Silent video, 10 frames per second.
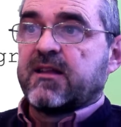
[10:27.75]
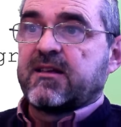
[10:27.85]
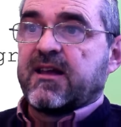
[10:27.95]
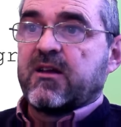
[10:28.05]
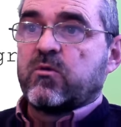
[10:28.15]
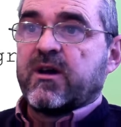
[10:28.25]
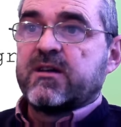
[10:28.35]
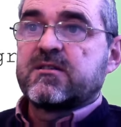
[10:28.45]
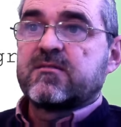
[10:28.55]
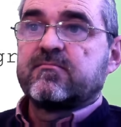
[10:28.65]
and
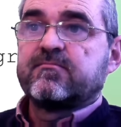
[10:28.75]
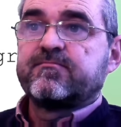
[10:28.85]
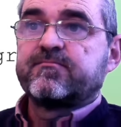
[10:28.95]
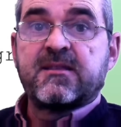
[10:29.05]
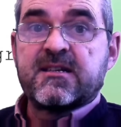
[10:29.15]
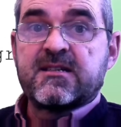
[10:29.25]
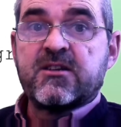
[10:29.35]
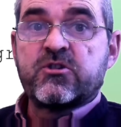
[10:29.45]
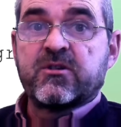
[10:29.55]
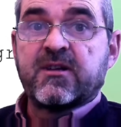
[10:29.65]
likewise
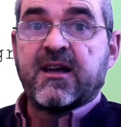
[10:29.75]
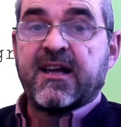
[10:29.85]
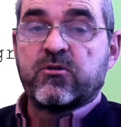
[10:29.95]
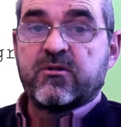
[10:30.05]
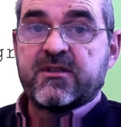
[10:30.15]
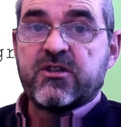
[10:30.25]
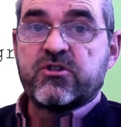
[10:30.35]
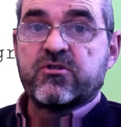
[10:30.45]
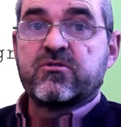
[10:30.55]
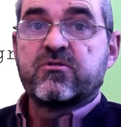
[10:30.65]
translation and
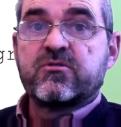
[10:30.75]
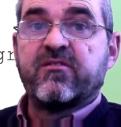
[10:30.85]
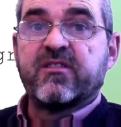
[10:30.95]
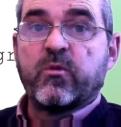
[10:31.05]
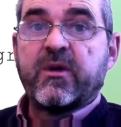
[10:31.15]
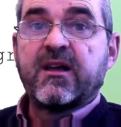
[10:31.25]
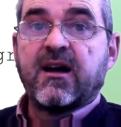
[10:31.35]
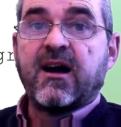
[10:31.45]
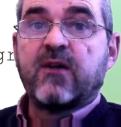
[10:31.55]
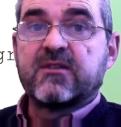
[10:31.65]
rotation of the wing
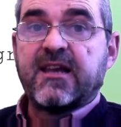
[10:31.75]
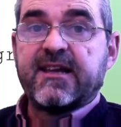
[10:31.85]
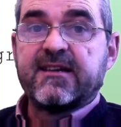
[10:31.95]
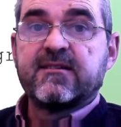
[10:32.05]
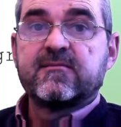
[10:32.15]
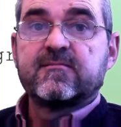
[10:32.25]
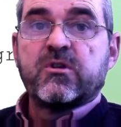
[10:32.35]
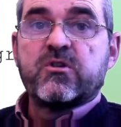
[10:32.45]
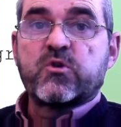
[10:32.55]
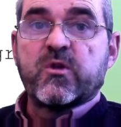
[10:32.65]
outline
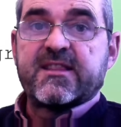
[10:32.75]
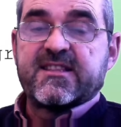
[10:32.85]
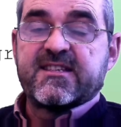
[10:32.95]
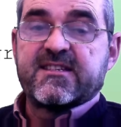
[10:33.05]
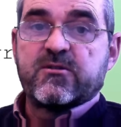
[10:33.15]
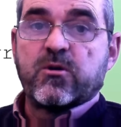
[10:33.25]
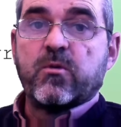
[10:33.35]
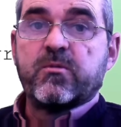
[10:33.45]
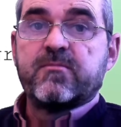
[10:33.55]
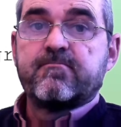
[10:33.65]
so that it is
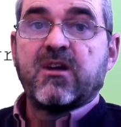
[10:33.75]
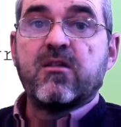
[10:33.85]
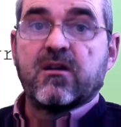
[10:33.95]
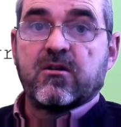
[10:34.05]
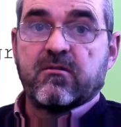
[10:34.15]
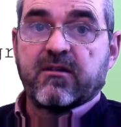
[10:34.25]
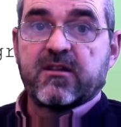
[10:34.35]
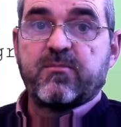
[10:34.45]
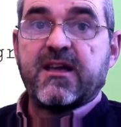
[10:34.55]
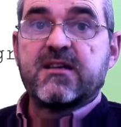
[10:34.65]
drawn in the
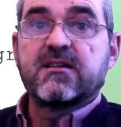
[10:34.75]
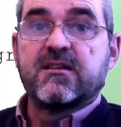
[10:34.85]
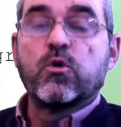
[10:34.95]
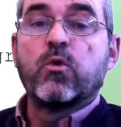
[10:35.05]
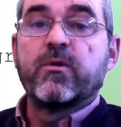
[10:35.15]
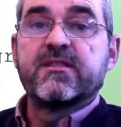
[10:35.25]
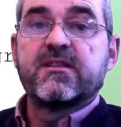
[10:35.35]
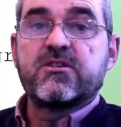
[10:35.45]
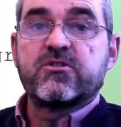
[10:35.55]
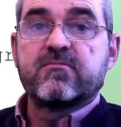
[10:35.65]
correct place and
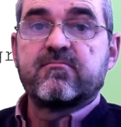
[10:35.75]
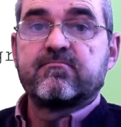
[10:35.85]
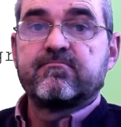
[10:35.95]
orientation.